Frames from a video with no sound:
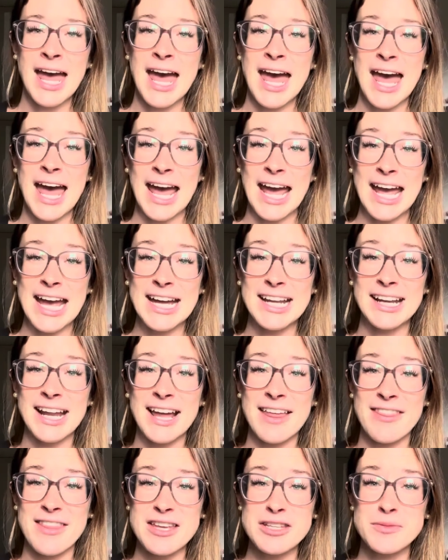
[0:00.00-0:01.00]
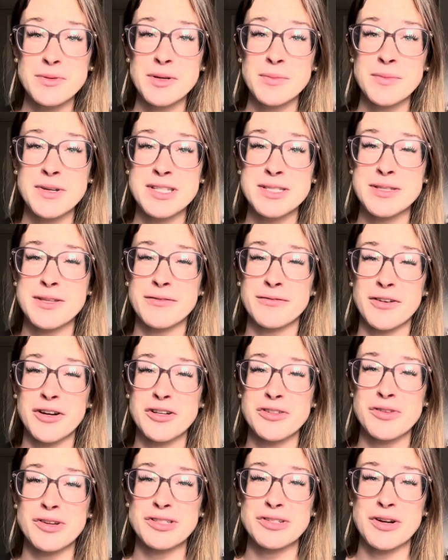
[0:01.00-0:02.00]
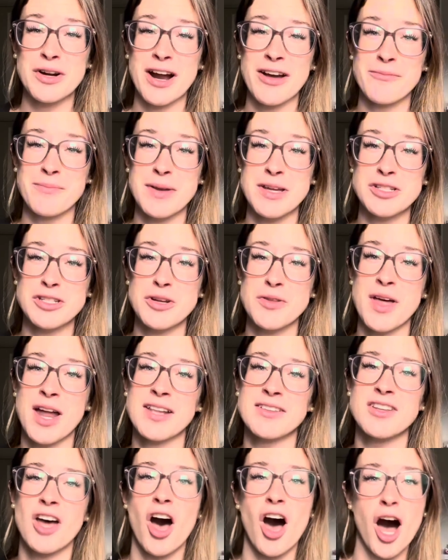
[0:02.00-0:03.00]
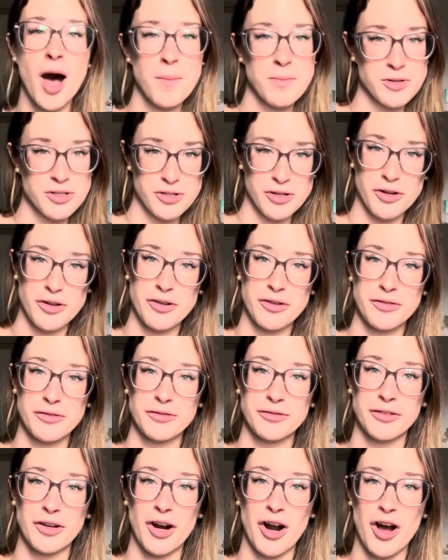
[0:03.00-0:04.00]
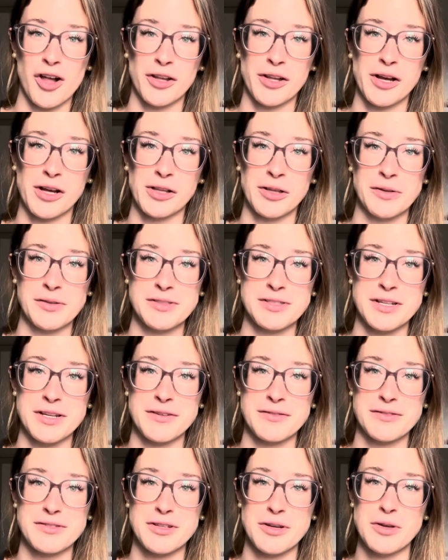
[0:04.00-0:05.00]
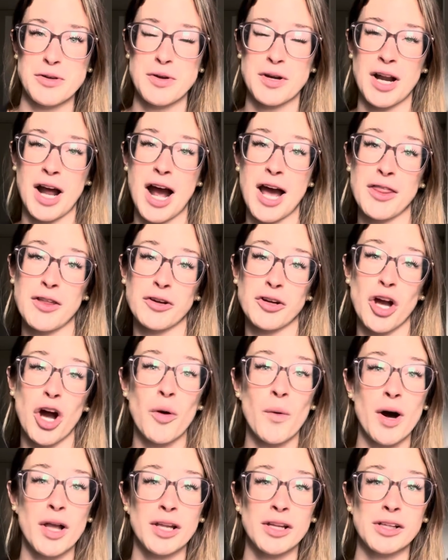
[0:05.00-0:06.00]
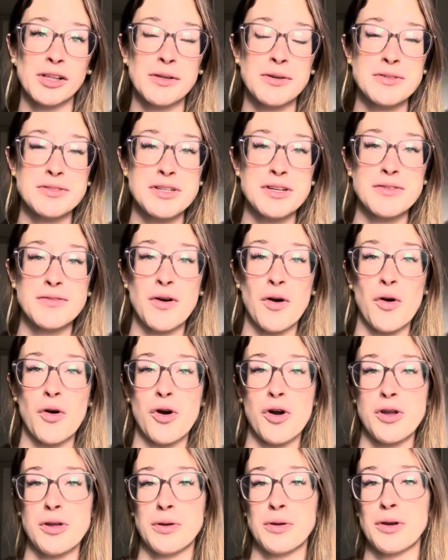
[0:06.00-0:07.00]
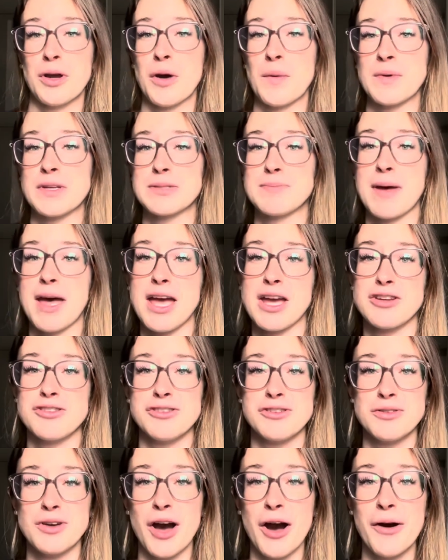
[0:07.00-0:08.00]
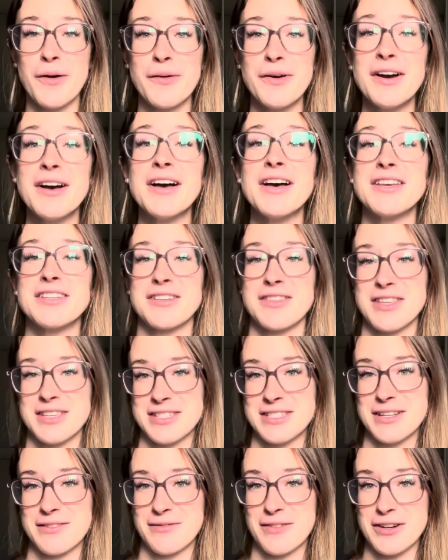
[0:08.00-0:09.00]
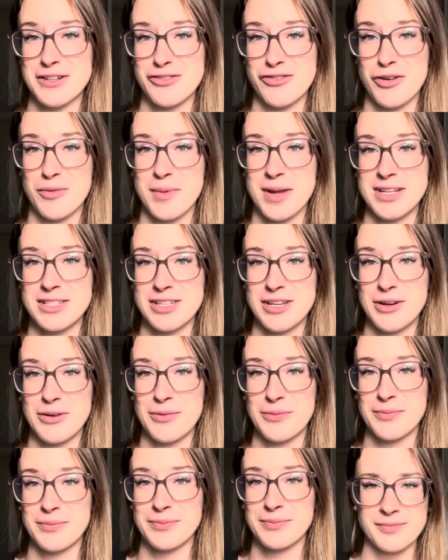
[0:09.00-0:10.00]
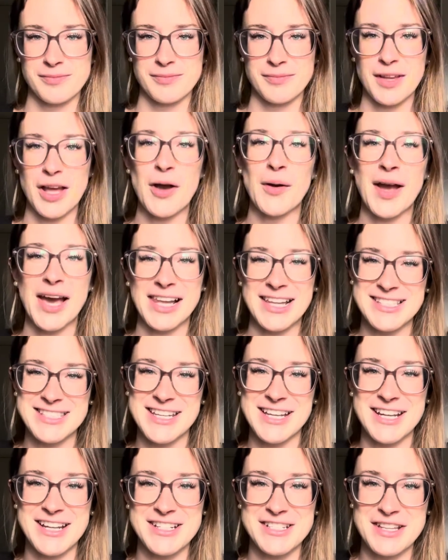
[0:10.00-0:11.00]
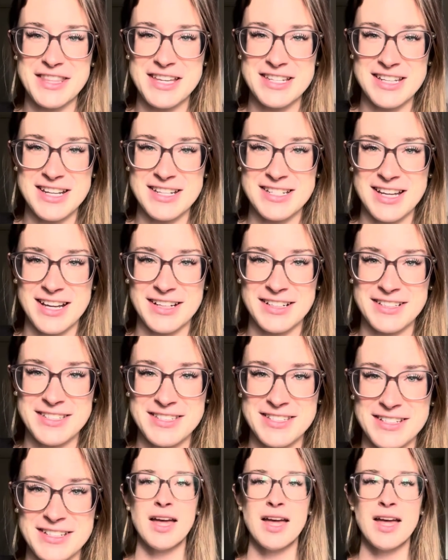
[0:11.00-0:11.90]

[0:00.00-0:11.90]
And this one was the first resort I've been to that it's optional for all-inclusive. So you can either go all-inclusive or you can go as pay-as-you-go. So this is a first for me too. Okay, let's get into the details.